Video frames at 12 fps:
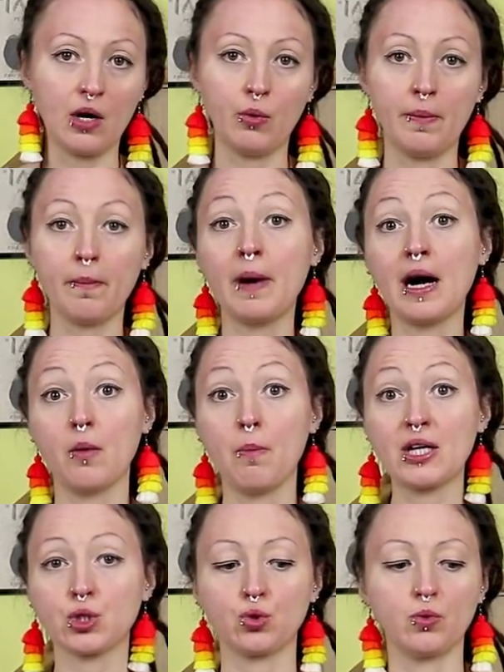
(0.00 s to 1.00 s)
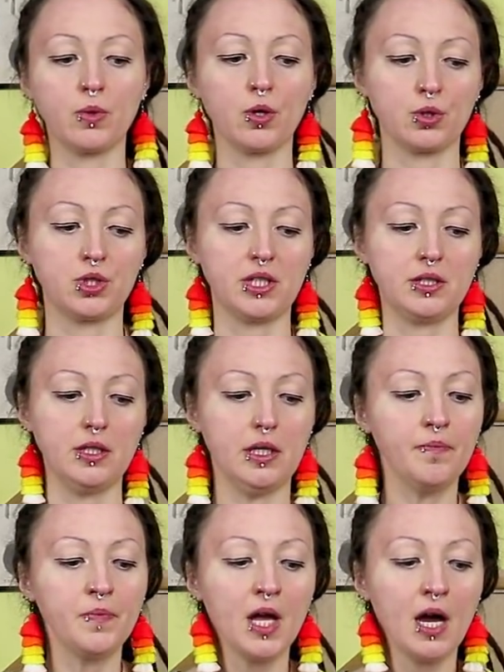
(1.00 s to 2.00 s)
our mushroom
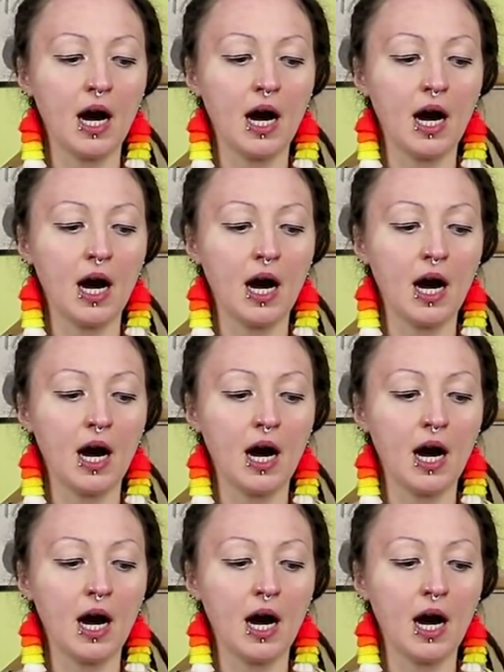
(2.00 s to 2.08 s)
courgette